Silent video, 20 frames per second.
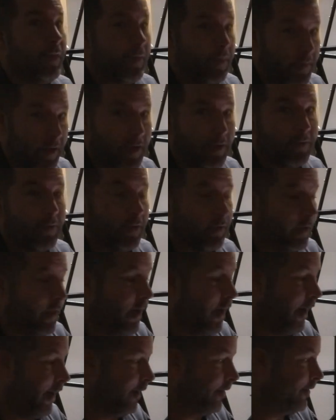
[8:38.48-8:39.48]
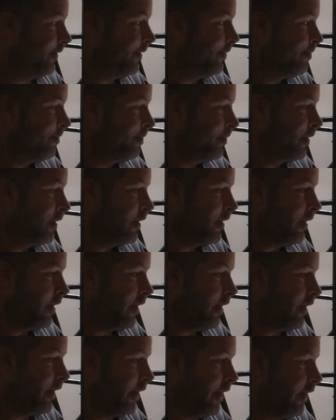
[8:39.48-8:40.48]
That's a lot.
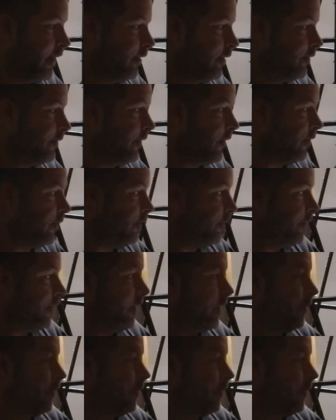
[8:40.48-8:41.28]
And as far as the